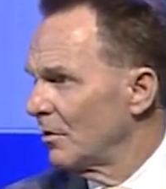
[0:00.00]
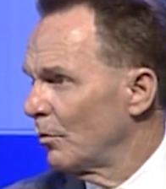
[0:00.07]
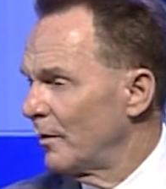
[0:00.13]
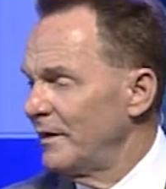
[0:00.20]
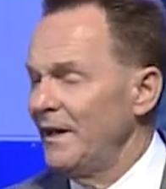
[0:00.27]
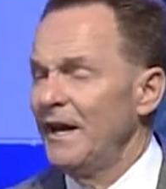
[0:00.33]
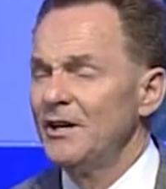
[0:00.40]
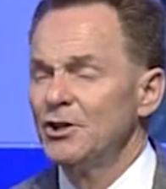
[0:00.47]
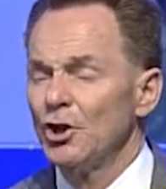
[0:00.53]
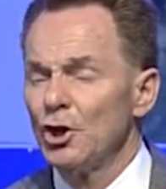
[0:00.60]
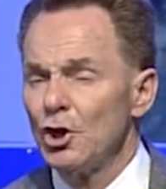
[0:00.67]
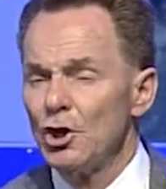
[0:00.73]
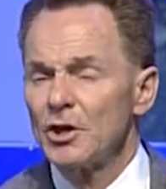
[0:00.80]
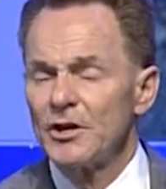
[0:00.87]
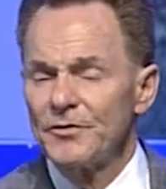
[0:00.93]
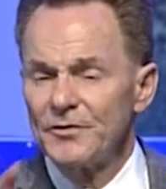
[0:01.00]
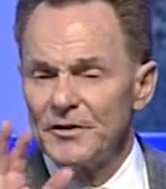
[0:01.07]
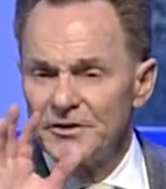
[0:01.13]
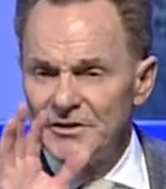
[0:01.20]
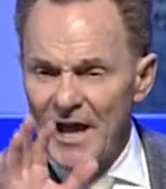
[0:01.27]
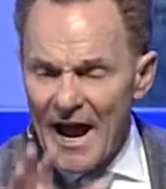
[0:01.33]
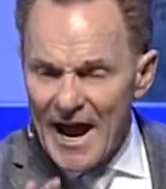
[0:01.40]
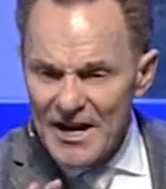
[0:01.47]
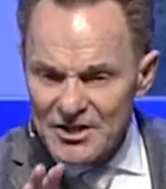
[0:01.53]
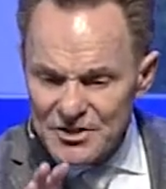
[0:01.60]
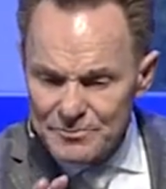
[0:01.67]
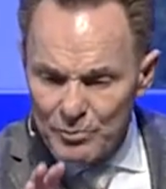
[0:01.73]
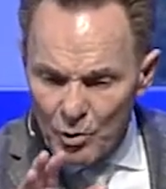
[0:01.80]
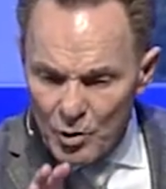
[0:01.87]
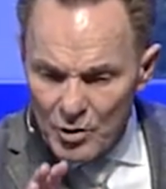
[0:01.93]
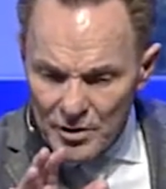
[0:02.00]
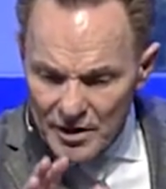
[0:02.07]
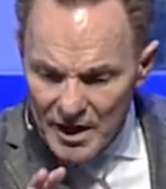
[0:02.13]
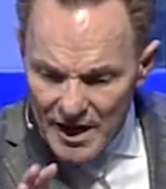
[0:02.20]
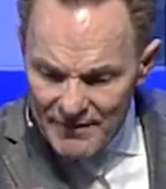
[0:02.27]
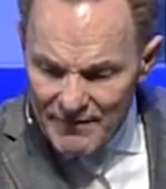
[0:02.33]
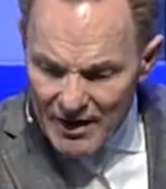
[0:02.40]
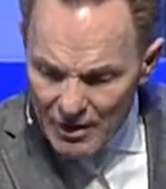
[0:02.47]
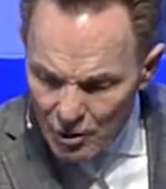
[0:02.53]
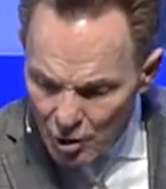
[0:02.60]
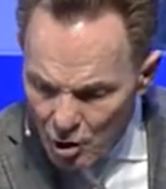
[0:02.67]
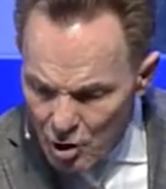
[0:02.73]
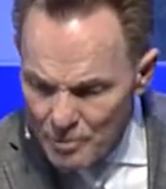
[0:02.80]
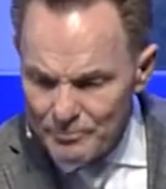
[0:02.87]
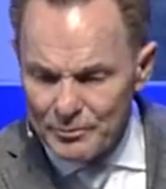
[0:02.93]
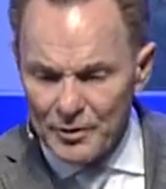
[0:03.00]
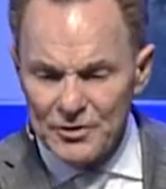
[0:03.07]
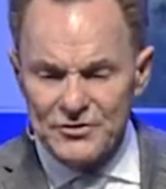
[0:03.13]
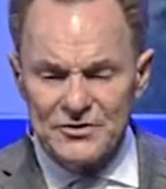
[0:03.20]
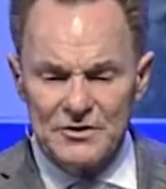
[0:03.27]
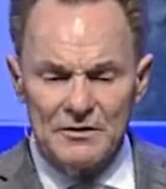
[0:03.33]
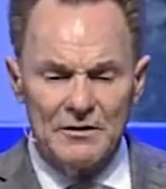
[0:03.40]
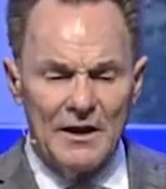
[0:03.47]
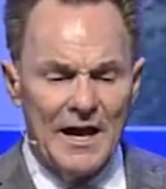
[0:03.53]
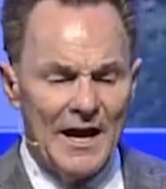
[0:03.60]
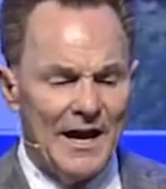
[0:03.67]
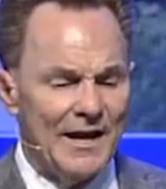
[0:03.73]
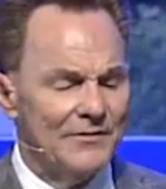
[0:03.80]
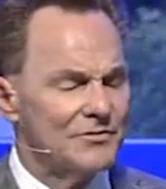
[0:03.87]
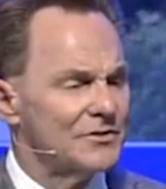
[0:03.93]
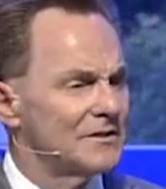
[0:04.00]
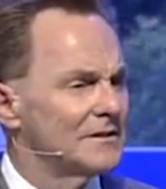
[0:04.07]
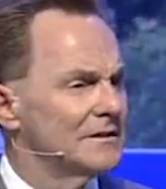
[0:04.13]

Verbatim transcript: We need to look at the dashboard of our own personal lives